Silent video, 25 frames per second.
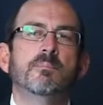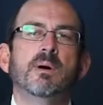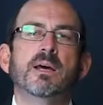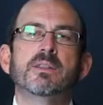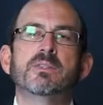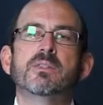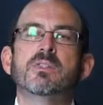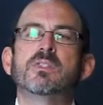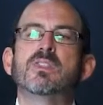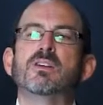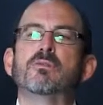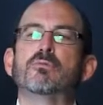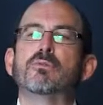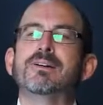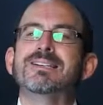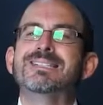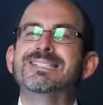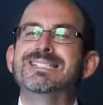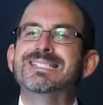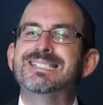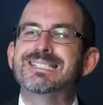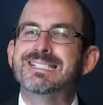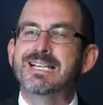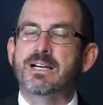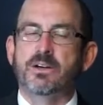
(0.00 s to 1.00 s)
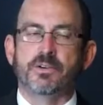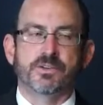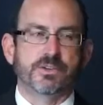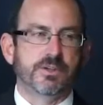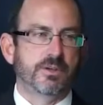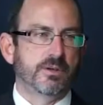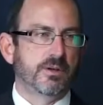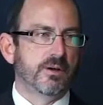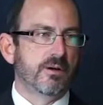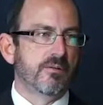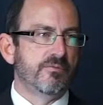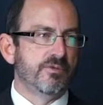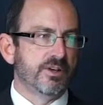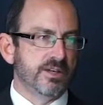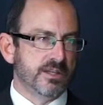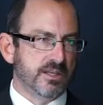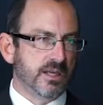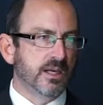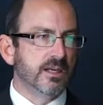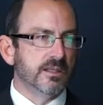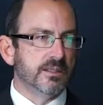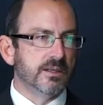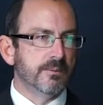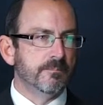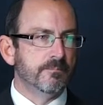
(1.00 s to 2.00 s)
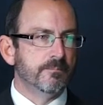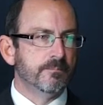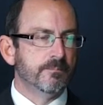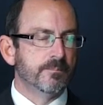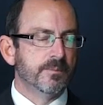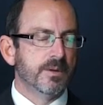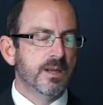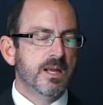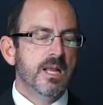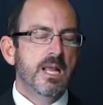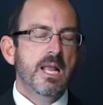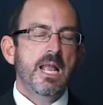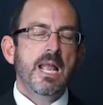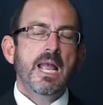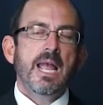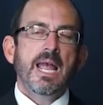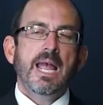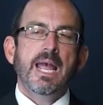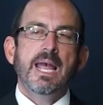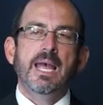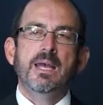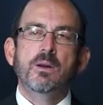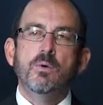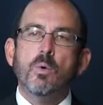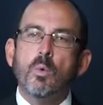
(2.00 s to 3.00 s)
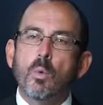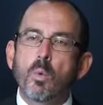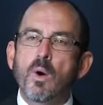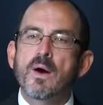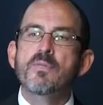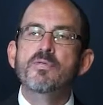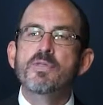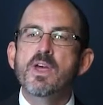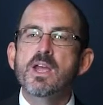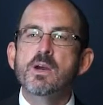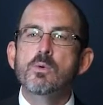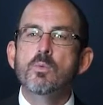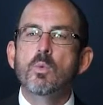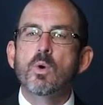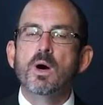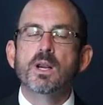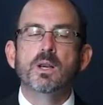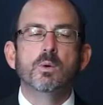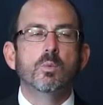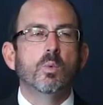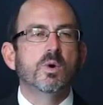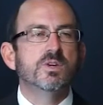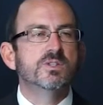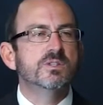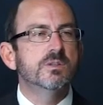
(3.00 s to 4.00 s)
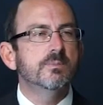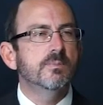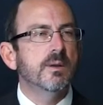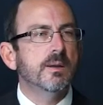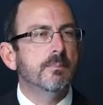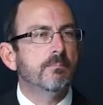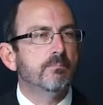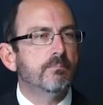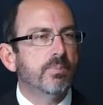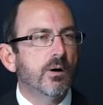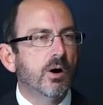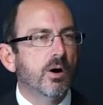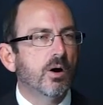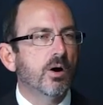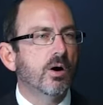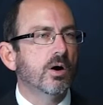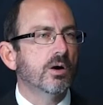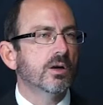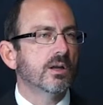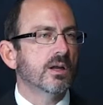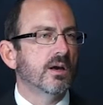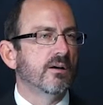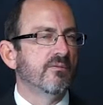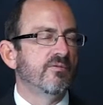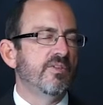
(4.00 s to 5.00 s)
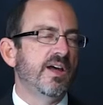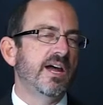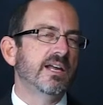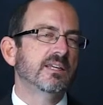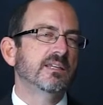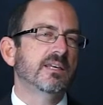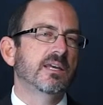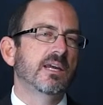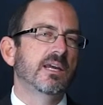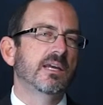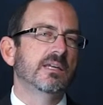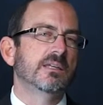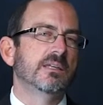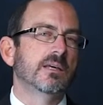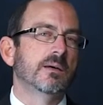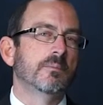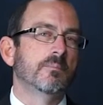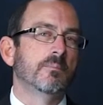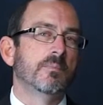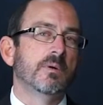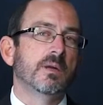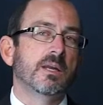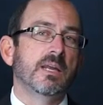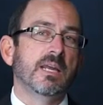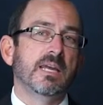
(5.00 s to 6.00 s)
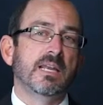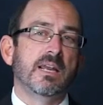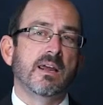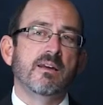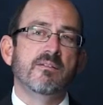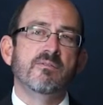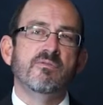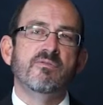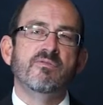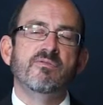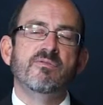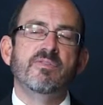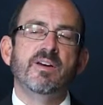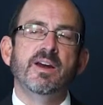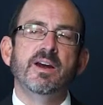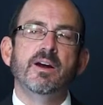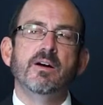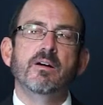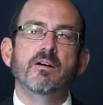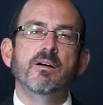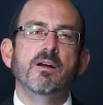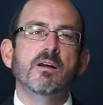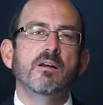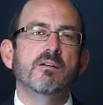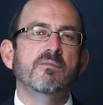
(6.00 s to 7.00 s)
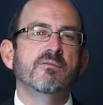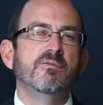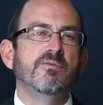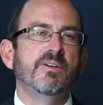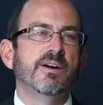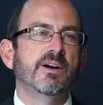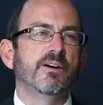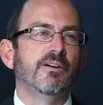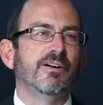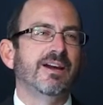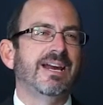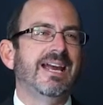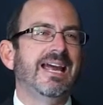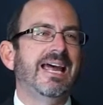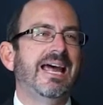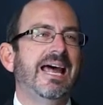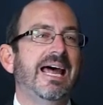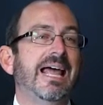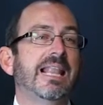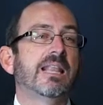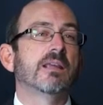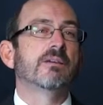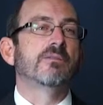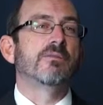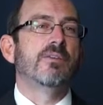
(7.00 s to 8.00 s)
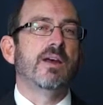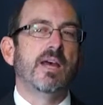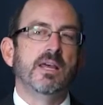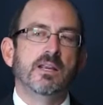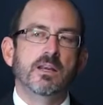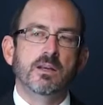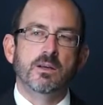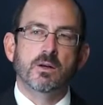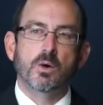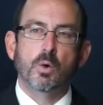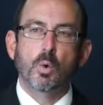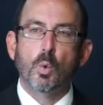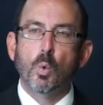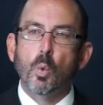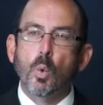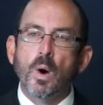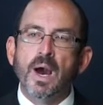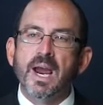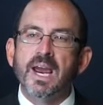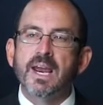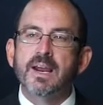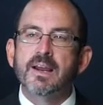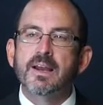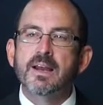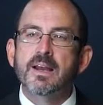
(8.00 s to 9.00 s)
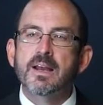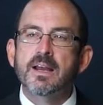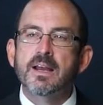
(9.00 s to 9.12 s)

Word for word: but the result of the kingdom. And what they wanted was to be part of that kingdom in a very, very elevated way.